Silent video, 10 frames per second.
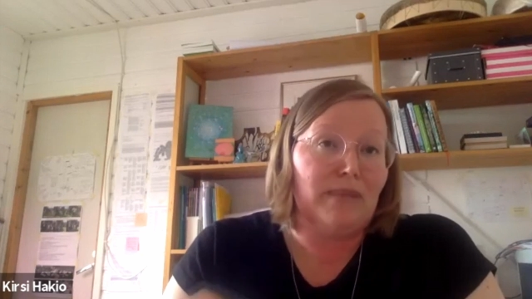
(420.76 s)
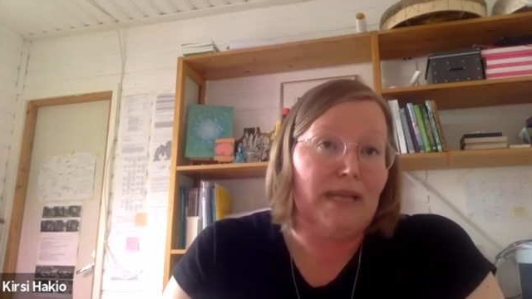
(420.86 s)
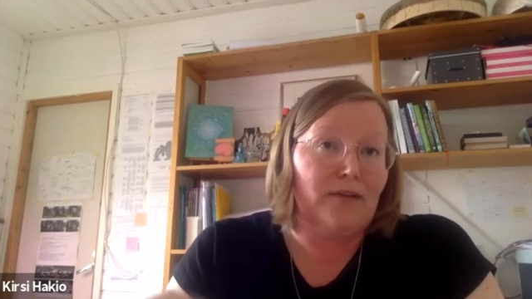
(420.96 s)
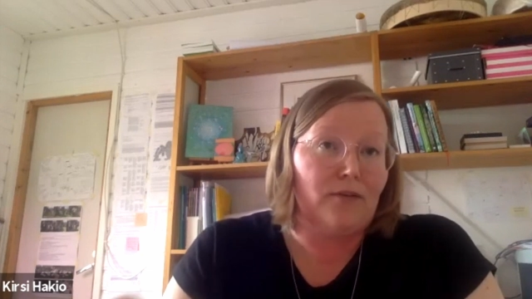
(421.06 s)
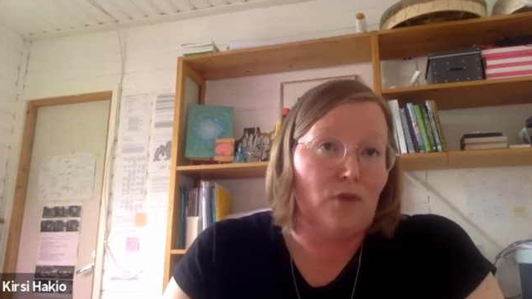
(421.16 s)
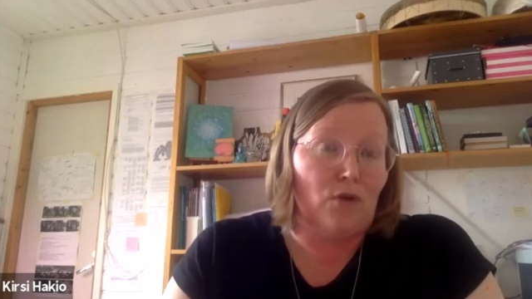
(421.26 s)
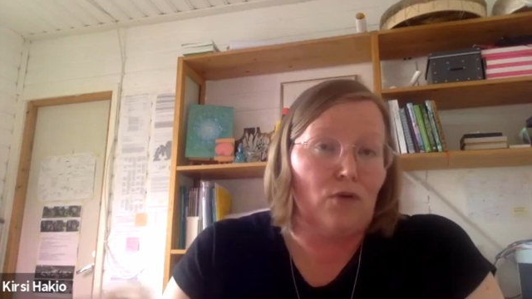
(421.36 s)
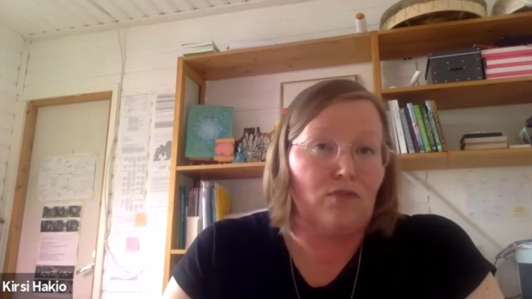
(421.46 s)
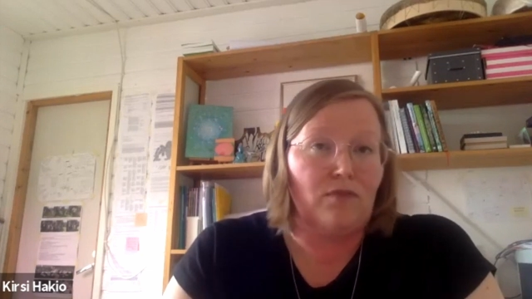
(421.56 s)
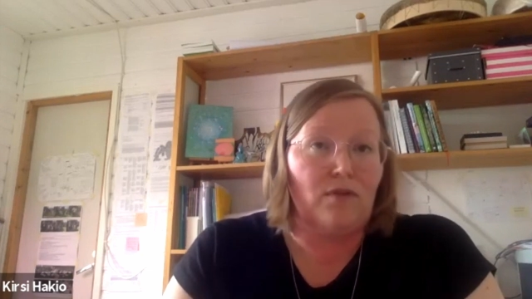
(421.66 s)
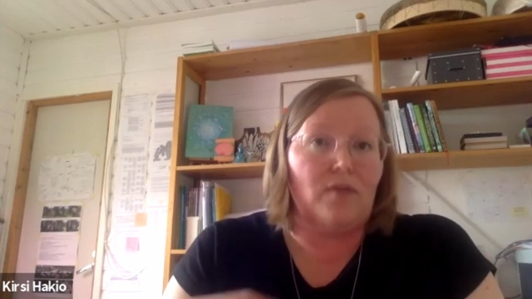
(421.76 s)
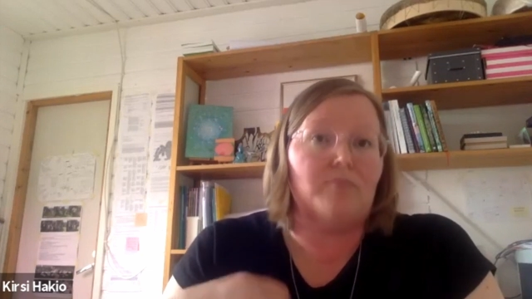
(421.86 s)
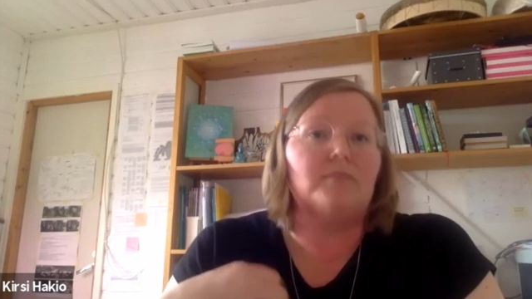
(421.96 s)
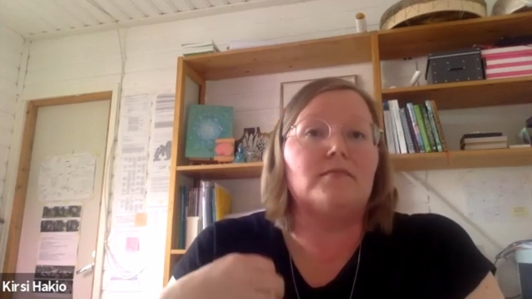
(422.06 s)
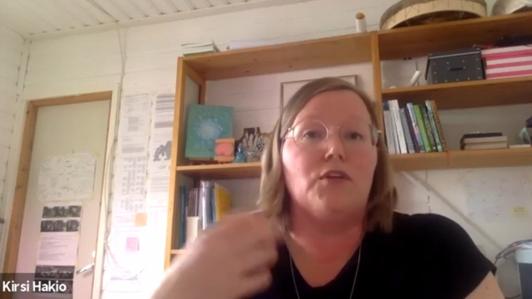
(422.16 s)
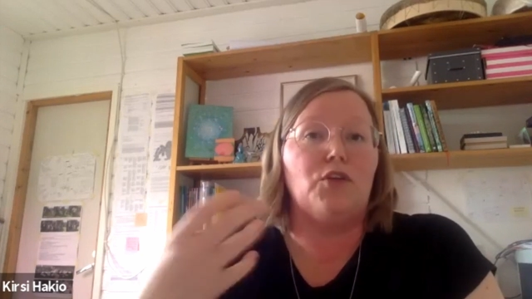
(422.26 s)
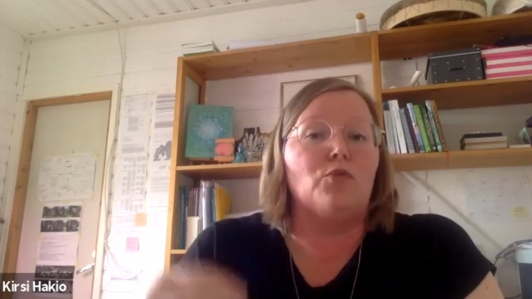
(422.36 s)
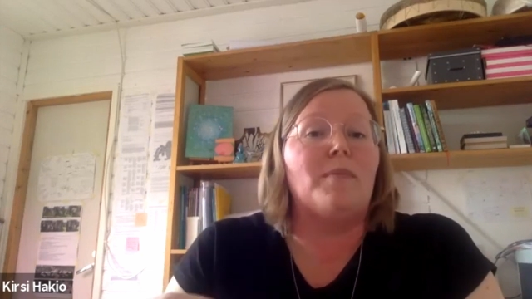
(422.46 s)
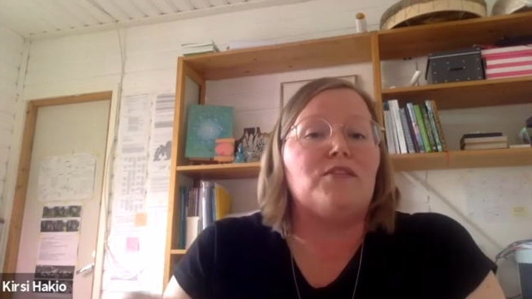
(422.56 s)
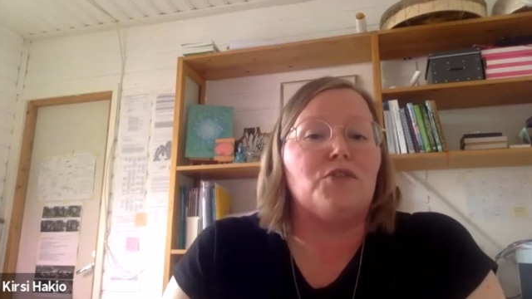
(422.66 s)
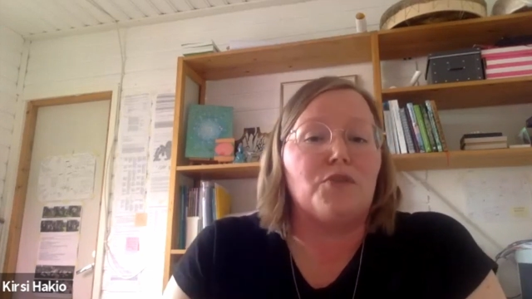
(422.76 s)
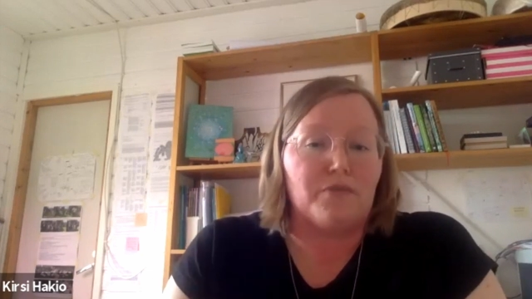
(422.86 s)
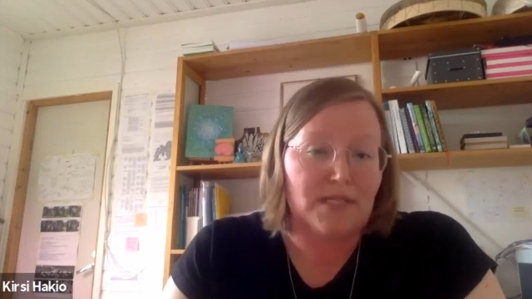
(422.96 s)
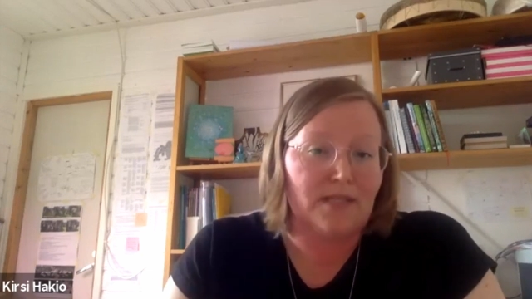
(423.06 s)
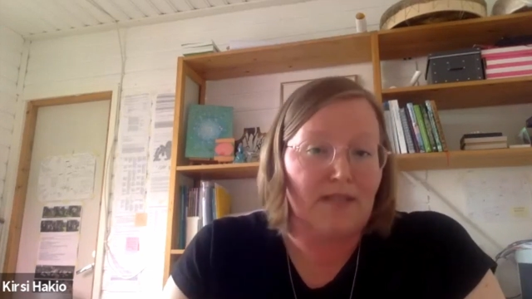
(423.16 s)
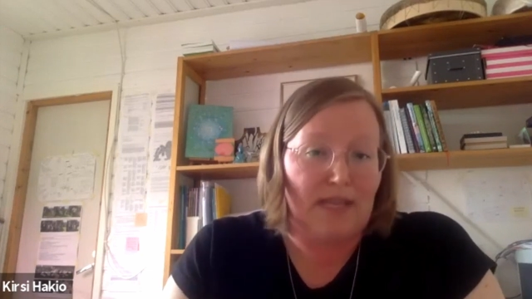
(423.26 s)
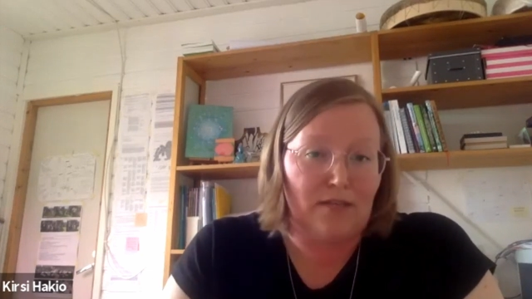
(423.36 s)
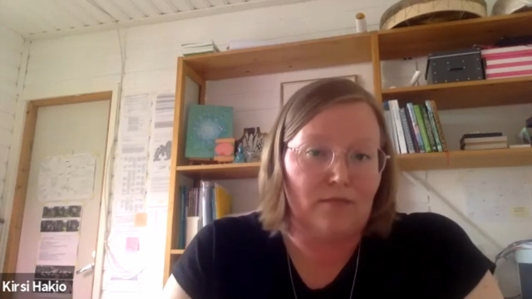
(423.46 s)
played the role of a human tourist